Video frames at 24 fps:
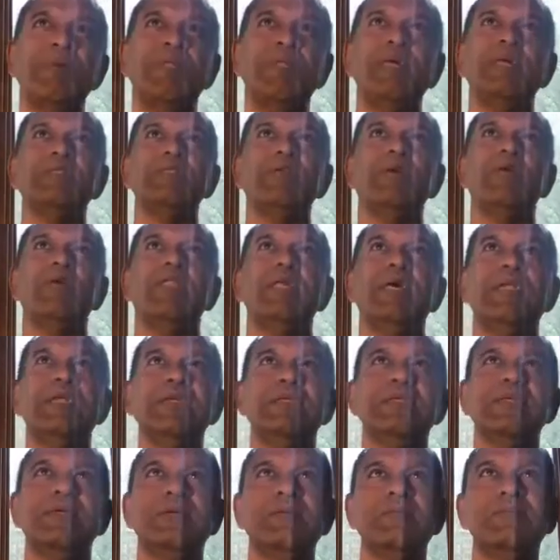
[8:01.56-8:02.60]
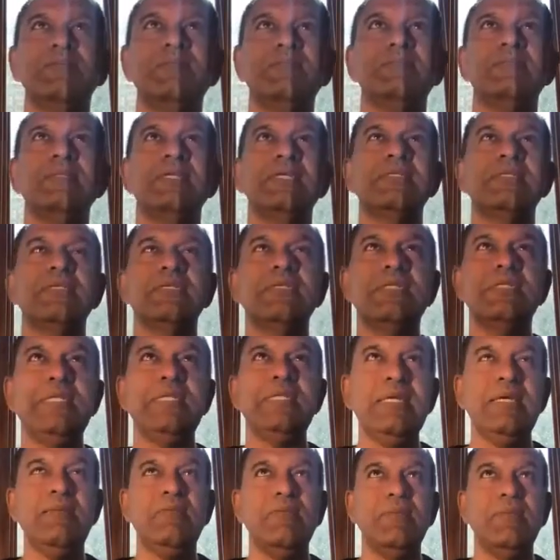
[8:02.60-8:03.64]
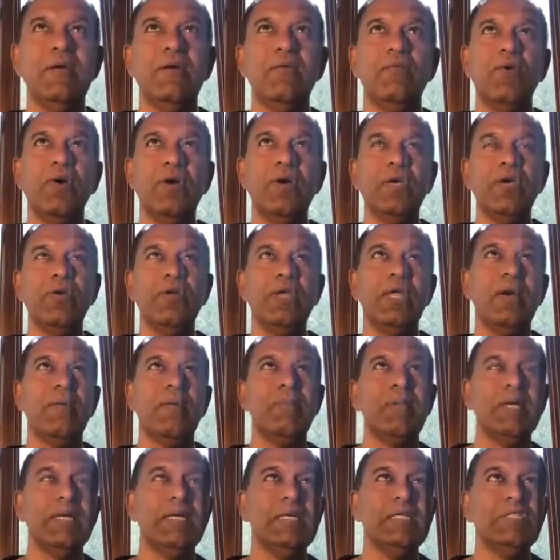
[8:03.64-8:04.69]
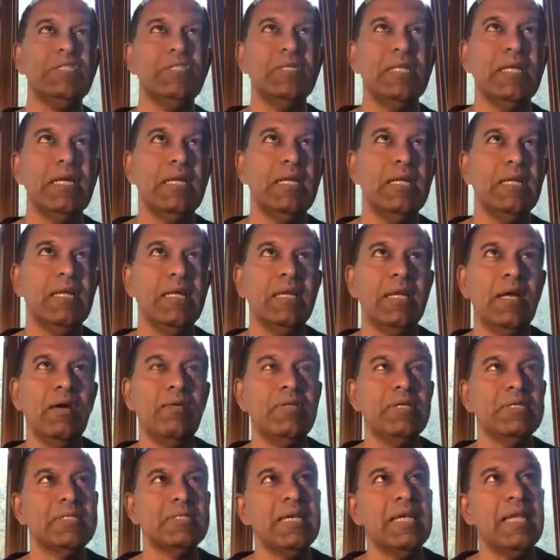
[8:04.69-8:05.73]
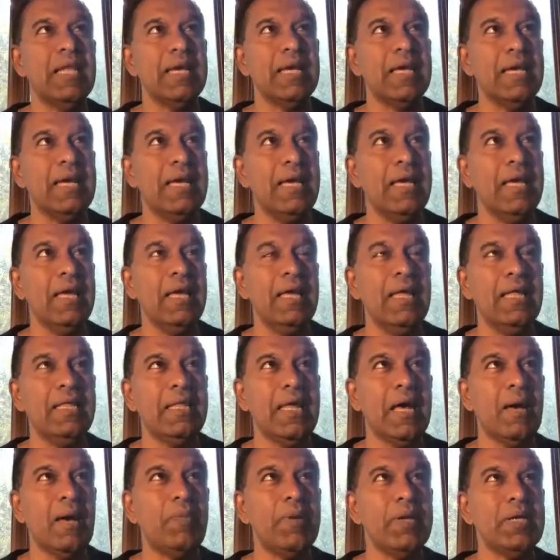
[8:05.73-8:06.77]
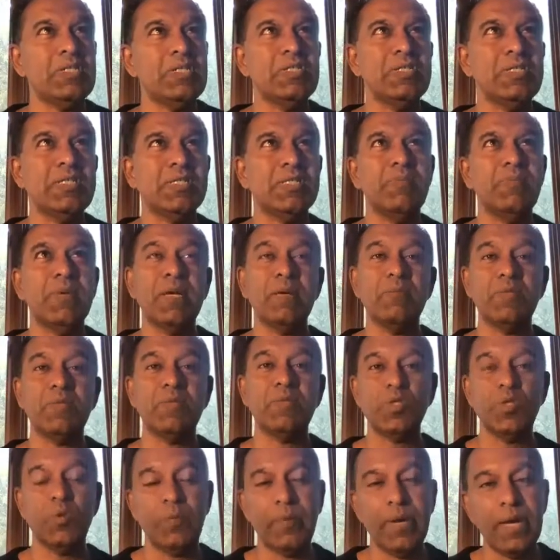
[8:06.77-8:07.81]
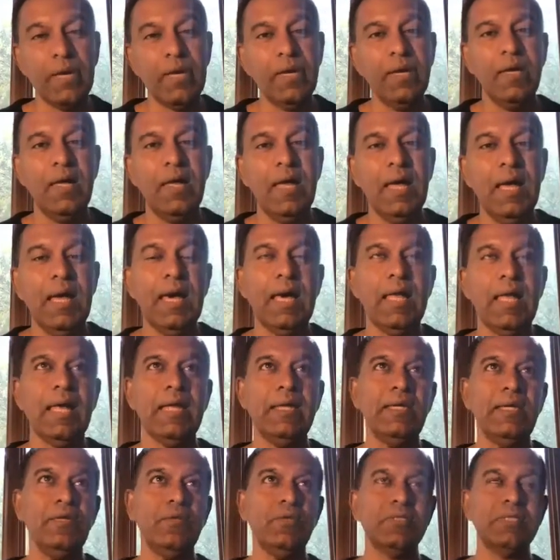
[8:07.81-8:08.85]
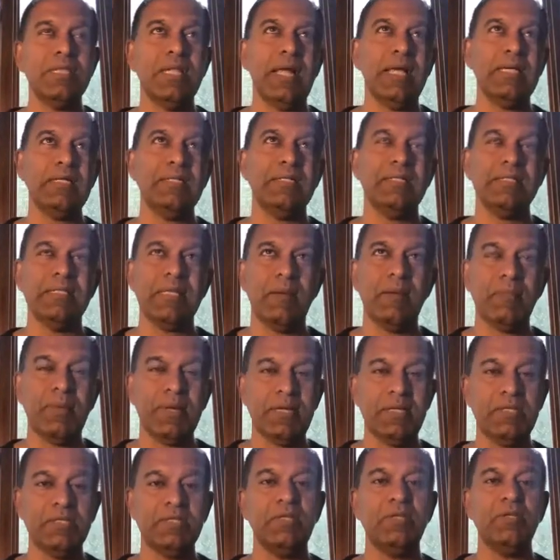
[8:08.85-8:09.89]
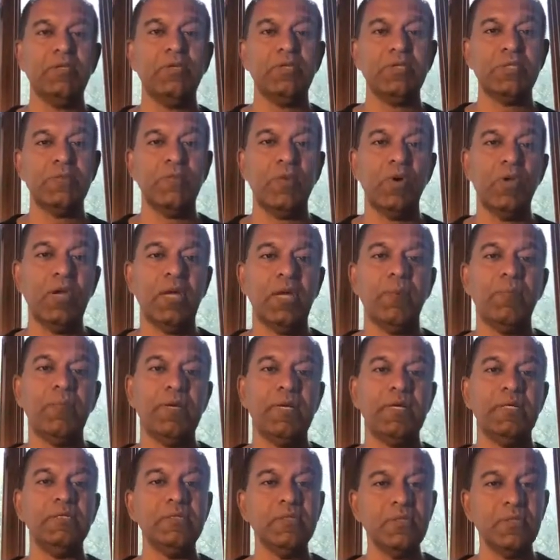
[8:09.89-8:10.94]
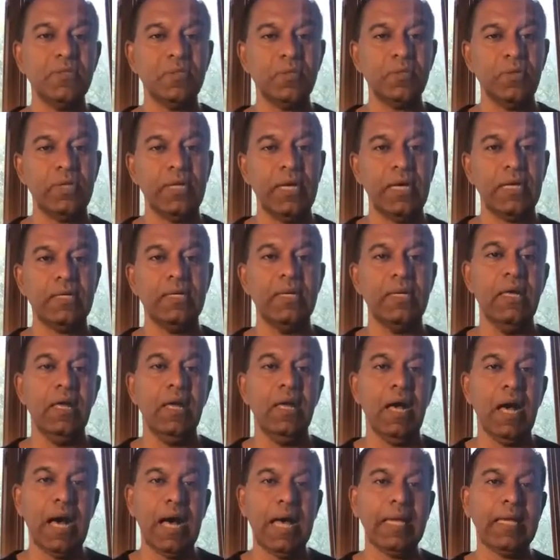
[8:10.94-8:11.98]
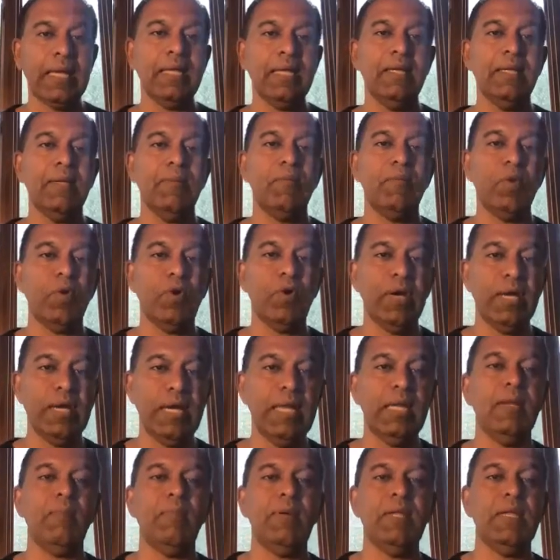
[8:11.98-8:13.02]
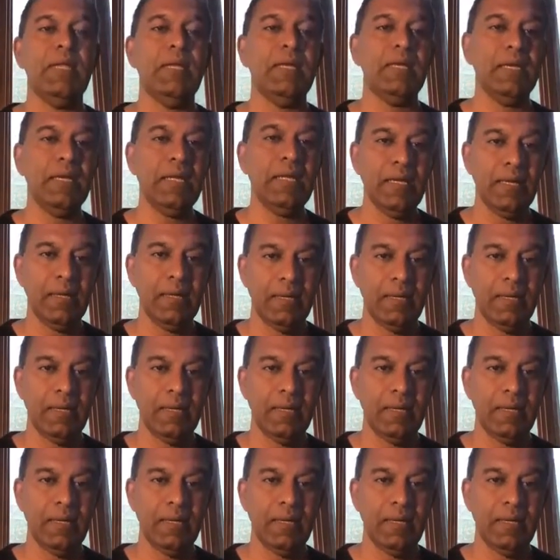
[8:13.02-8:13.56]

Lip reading: I saw that there's a team, they're working on an application, and now they say like, hey, the application has become too big, and I need to slice this application into a smaller application so that I can deploy independently,